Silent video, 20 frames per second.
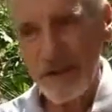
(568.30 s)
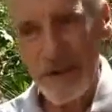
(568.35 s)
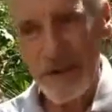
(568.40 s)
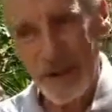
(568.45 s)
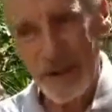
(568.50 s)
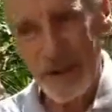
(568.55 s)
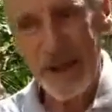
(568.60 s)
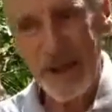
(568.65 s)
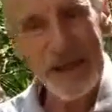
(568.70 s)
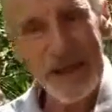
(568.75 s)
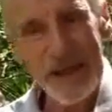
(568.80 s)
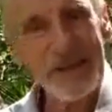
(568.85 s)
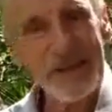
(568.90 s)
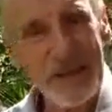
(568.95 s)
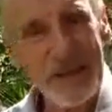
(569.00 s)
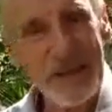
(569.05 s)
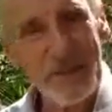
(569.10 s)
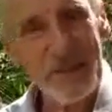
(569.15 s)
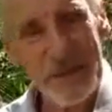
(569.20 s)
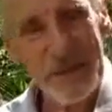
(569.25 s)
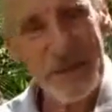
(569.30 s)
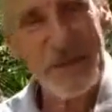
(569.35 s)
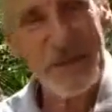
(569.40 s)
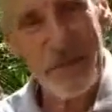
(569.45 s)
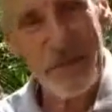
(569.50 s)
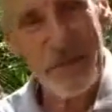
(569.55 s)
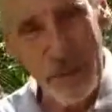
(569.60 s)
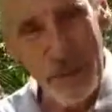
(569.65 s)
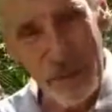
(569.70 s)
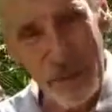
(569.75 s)
I realized that it
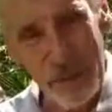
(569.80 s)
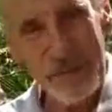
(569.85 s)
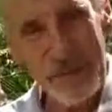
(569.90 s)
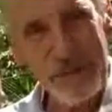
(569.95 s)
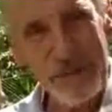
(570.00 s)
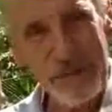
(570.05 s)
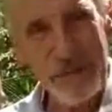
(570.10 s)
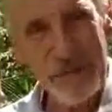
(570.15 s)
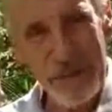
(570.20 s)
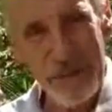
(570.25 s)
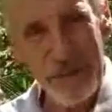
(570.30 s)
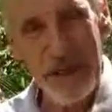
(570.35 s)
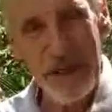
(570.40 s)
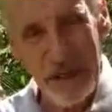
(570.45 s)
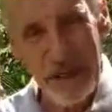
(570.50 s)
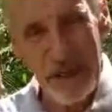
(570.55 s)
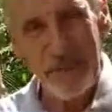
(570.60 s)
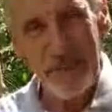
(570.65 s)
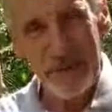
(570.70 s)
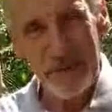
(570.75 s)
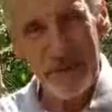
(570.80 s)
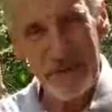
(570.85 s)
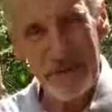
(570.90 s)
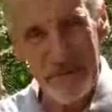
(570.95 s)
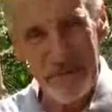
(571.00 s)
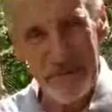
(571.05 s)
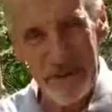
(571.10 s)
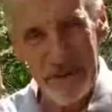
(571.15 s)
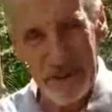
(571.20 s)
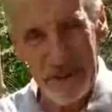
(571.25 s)
was important to be
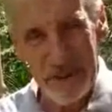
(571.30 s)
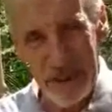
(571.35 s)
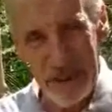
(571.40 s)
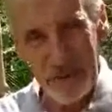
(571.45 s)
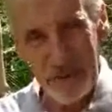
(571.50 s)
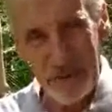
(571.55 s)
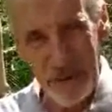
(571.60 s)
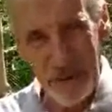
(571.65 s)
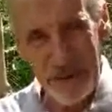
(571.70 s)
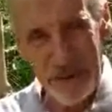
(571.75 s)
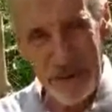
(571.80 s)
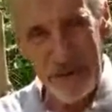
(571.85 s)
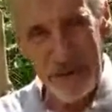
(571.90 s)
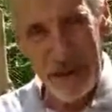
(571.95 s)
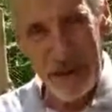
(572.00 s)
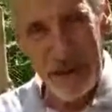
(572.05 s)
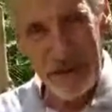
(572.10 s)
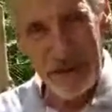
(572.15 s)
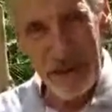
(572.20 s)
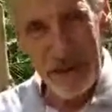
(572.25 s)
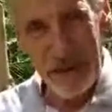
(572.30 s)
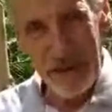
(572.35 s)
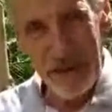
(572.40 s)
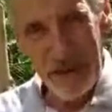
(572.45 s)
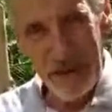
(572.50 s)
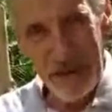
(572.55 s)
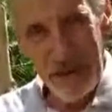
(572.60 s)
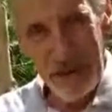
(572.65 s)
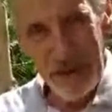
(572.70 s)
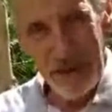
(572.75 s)
able to fit in
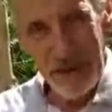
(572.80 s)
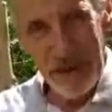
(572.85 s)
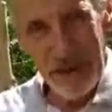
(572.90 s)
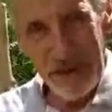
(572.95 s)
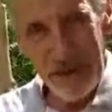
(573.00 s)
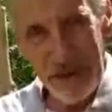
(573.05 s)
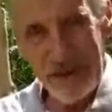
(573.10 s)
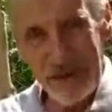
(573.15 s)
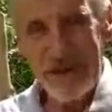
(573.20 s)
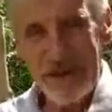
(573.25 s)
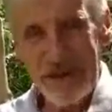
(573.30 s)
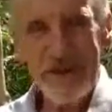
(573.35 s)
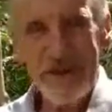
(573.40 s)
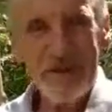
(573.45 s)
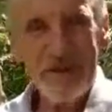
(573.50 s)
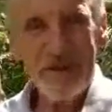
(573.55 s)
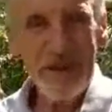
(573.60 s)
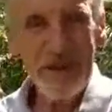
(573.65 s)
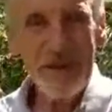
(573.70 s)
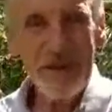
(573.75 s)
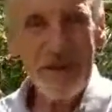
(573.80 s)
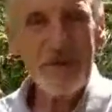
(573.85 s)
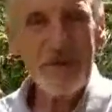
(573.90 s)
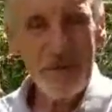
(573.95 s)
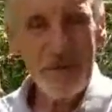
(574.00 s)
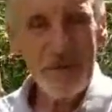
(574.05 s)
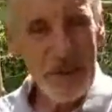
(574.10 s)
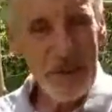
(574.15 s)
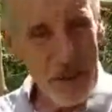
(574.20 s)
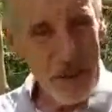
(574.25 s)
with that. Now,
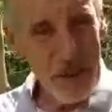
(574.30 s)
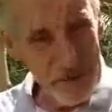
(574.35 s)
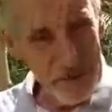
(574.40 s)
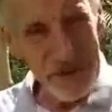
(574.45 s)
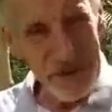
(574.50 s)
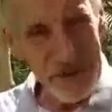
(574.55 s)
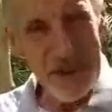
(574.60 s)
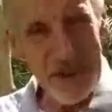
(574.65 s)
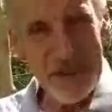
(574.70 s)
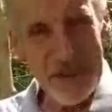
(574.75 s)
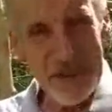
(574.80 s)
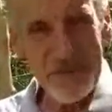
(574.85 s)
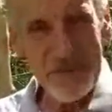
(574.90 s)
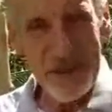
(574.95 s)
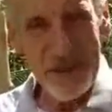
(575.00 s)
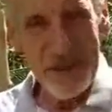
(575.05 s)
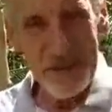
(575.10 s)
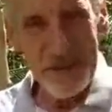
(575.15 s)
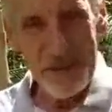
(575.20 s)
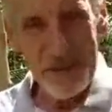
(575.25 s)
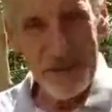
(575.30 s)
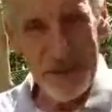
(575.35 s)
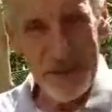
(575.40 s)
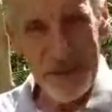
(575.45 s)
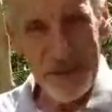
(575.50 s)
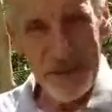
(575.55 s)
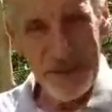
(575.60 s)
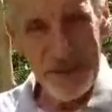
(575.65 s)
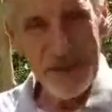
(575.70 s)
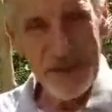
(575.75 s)
the upside of that
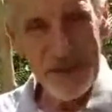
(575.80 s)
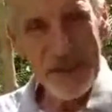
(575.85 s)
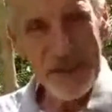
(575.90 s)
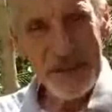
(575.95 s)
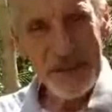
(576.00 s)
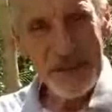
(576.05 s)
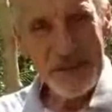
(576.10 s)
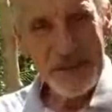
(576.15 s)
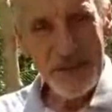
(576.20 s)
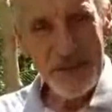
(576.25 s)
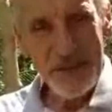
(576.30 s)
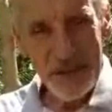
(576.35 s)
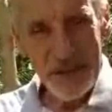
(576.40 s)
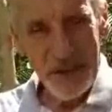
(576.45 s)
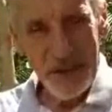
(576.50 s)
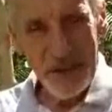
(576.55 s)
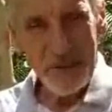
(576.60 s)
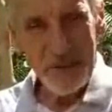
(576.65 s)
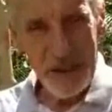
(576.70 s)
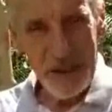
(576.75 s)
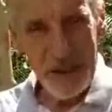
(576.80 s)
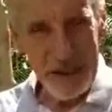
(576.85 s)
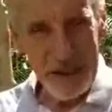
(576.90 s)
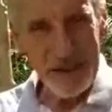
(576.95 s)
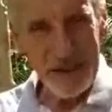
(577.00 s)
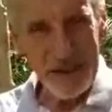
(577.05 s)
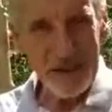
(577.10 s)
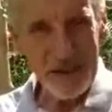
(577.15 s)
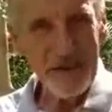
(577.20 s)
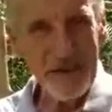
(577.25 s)
was to come
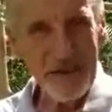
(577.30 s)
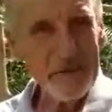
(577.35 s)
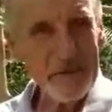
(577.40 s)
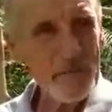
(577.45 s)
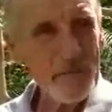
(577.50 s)
later.